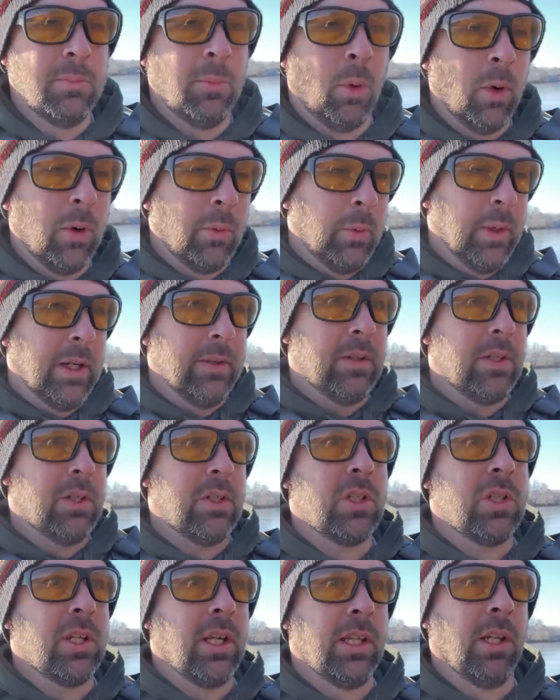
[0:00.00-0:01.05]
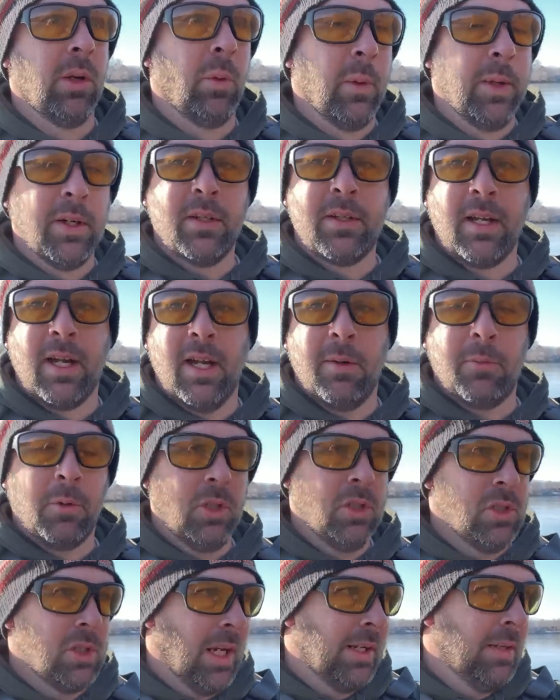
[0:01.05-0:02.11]
more rivers in the winter time where
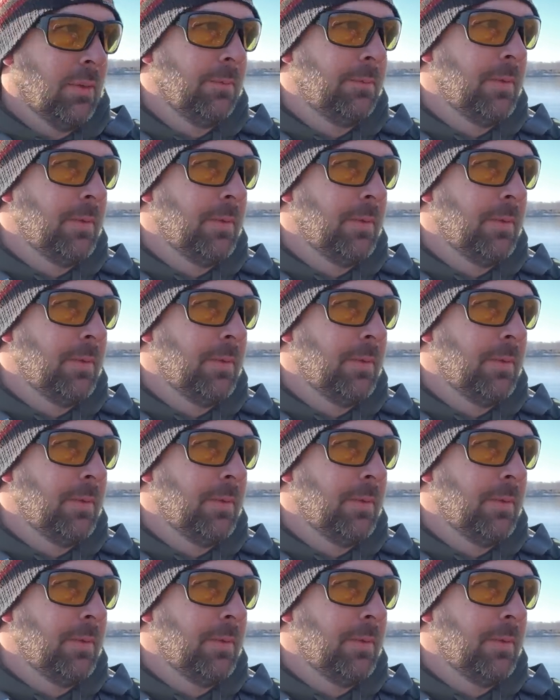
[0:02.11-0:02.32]
usually I don't